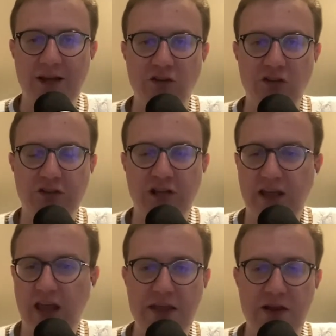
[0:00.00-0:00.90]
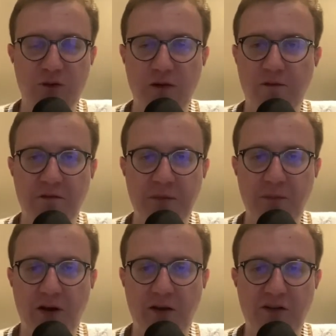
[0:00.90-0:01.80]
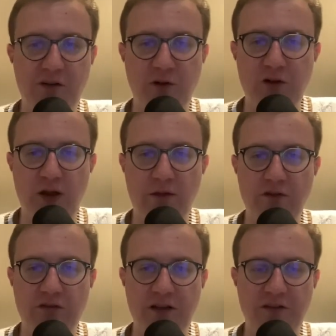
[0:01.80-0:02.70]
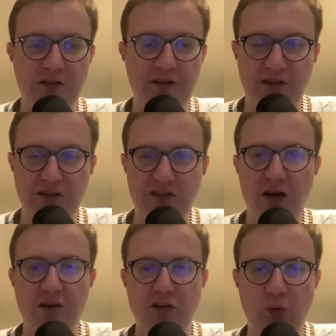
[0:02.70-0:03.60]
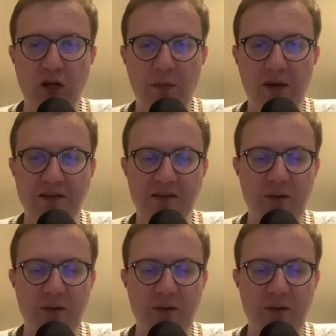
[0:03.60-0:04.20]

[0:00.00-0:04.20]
and just like, hey, here's my 50 bucks, here's my driver's license, and it's done in 20 minutes.